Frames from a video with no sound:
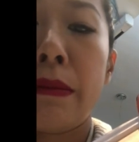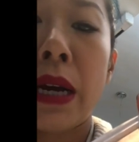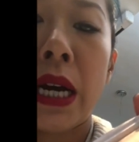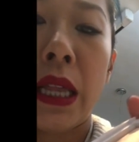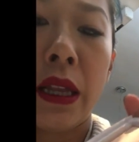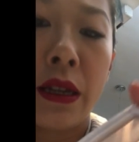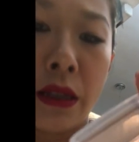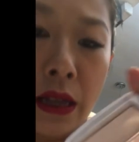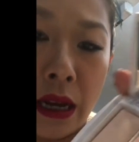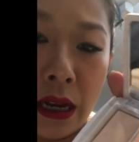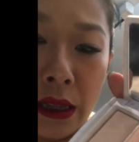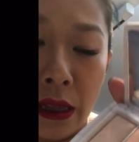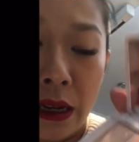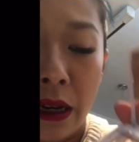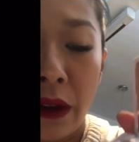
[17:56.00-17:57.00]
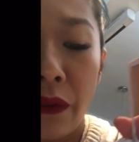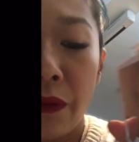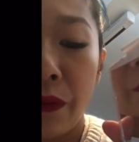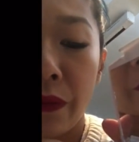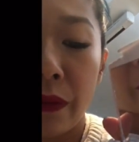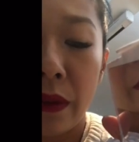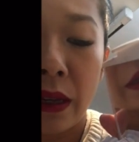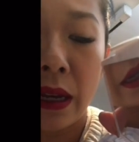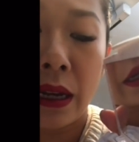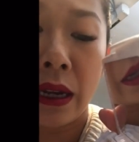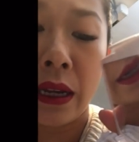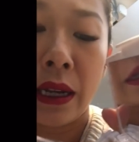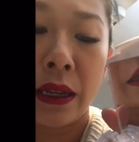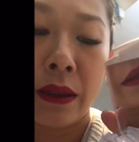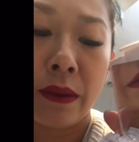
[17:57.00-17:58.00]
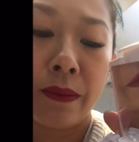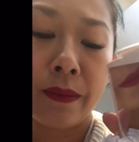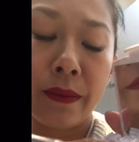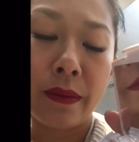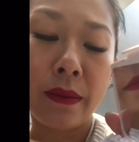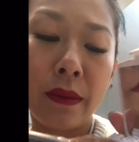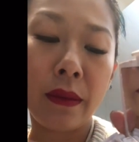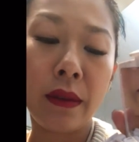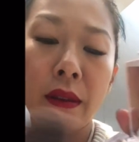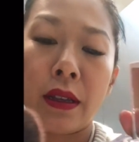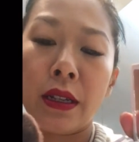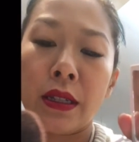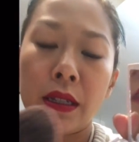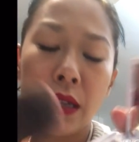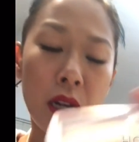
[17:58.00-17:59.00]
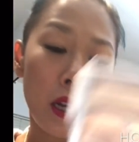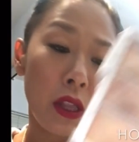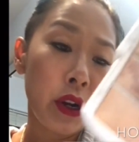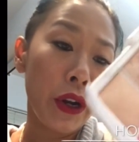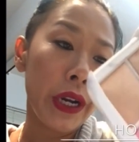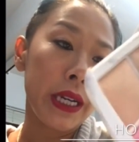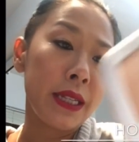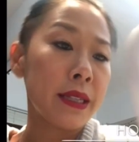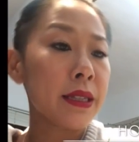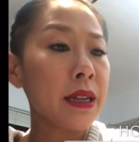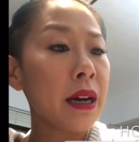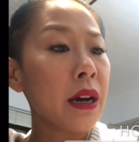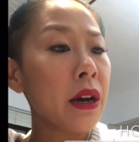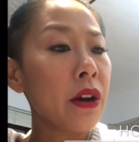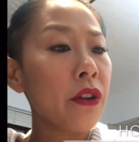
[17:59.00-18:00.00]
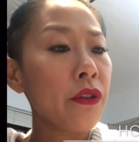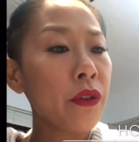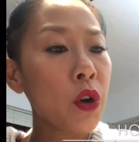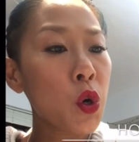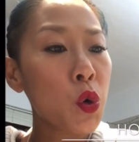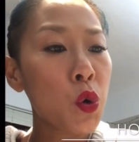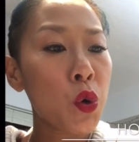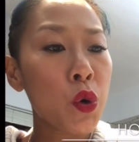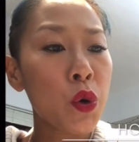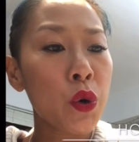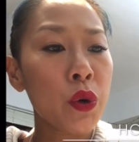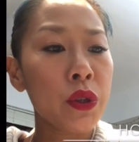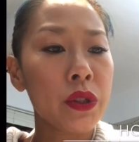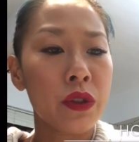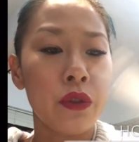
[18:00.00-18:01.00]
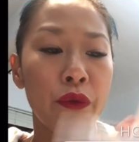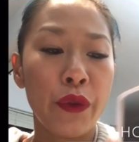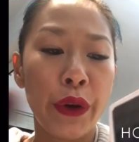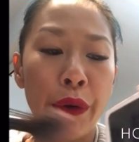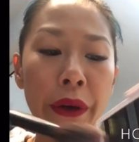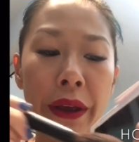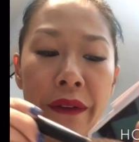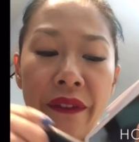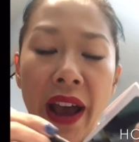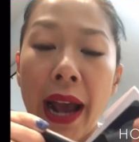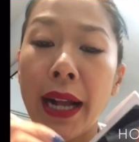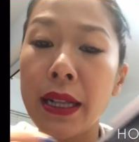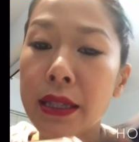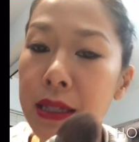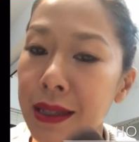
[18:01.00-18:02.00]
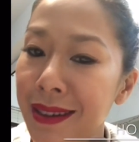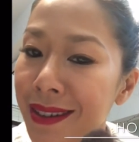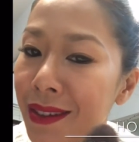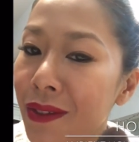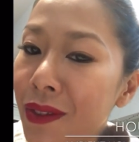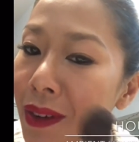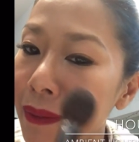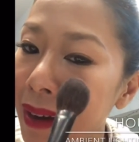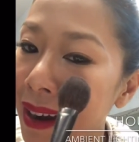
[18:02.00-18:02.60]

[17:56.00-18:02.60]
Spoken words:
palette that I love, and this color itself called Surreal Effects from